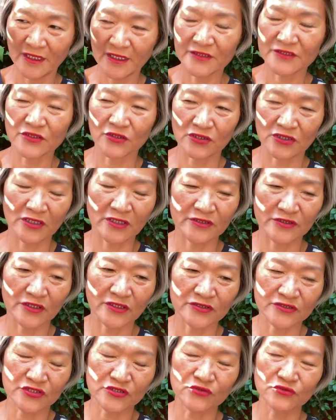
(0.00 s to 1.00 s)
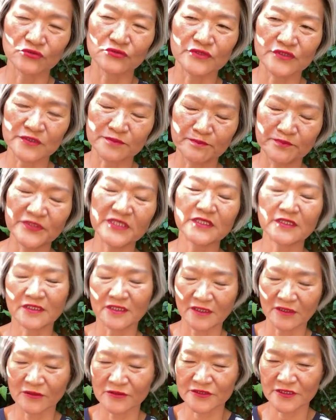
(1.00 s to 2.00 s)
a school
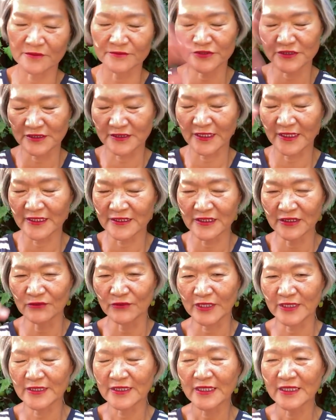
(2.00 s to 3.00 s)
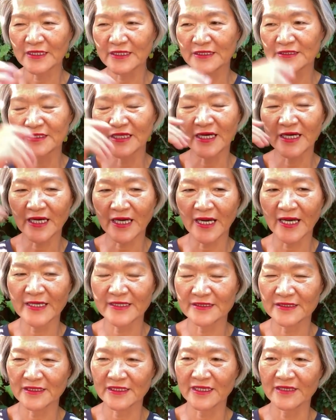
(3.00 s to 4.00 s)
speaker or something, anyway, in a
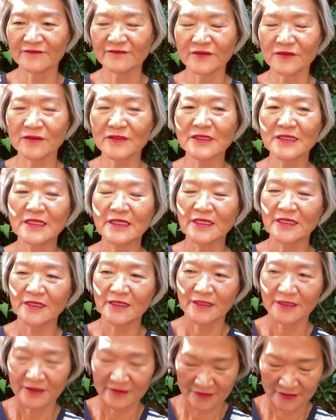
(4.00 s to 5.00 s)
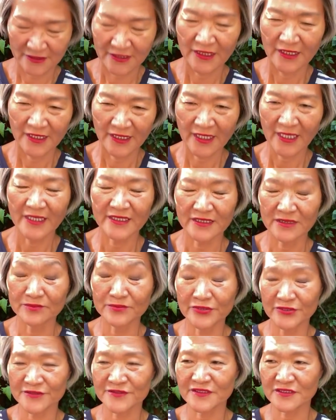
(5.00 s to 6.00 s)
higher level, higher
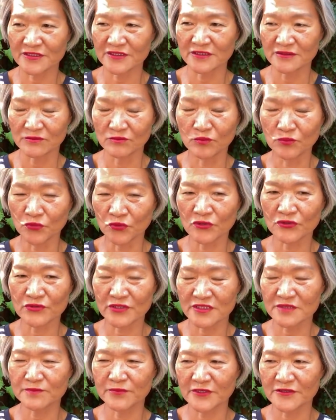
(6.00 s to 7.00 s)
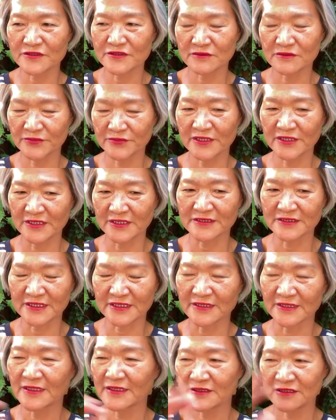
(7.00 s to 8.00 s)
position, more
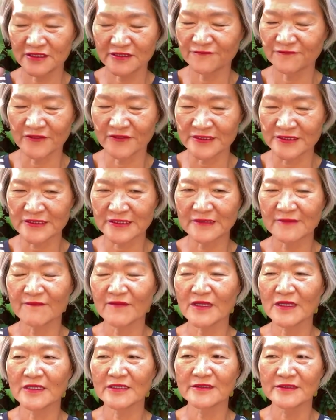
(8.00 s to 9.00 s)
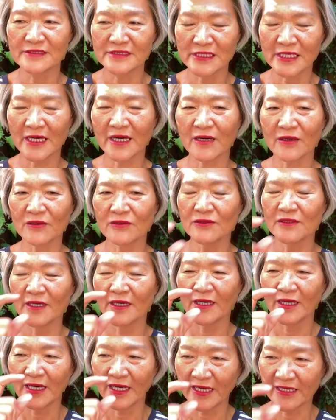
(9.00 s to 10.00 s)
responsibility, different. Now
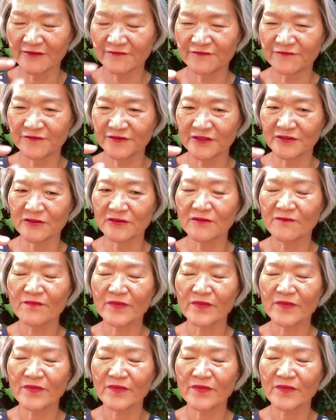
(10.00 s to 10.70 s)
I feel